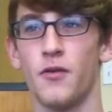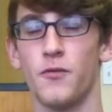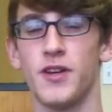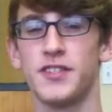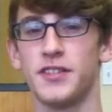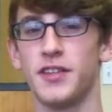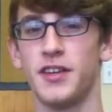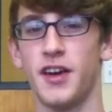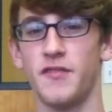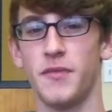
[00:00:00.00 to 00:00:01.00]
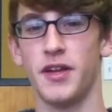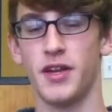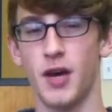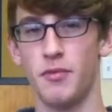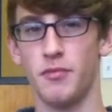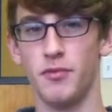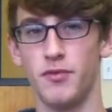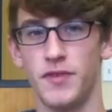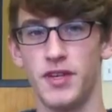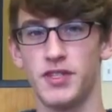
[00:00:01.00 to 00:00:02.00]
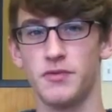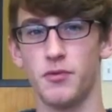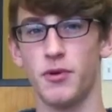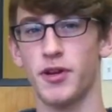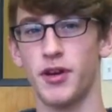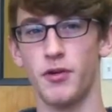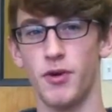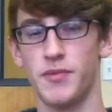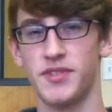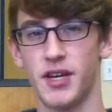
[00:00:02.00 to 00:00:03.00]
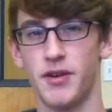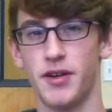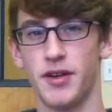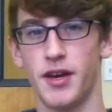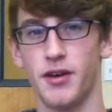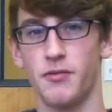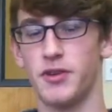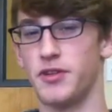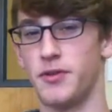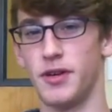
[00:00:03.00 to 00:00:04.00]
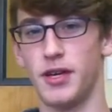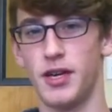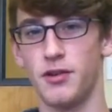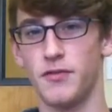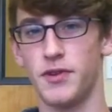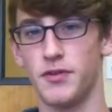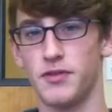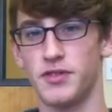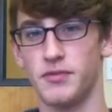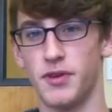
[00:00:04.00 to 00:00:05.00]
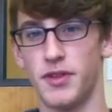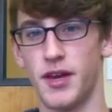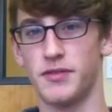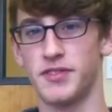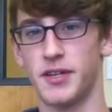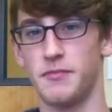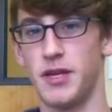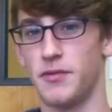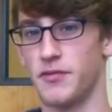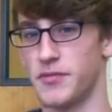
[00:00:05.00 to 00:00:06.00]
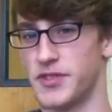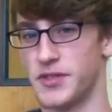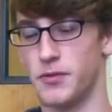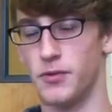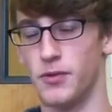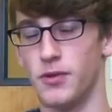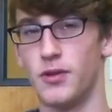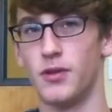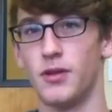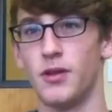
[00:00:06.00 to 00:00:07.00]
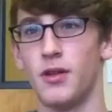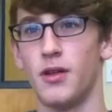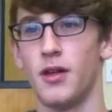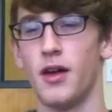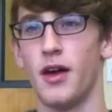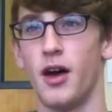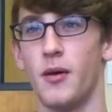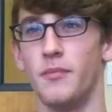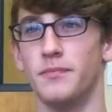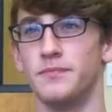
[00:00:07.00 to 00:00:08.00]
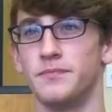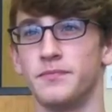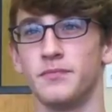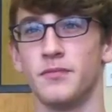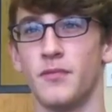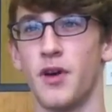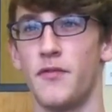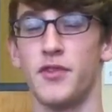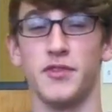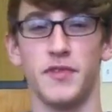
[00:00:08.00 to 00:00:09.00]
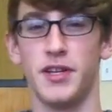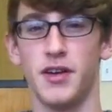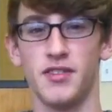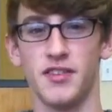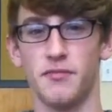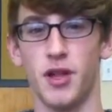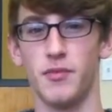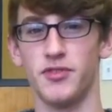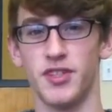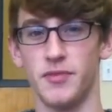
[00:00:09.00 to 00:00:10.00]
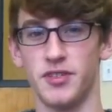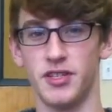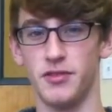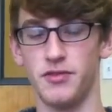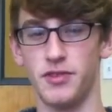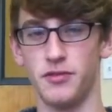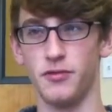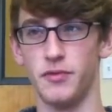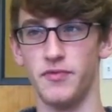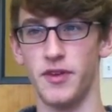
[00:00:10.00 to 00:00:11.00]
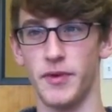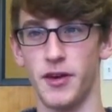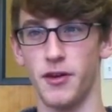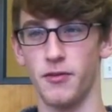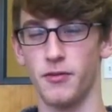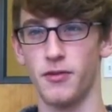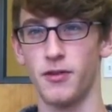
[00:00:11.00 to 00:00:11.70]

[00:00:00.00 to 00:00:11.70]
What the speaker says: Recently, I've made a couple movies. We're working on a website right now. We're doing interviews with outside people from the school. Of those videos, I've published them to YouTube and Vimeo.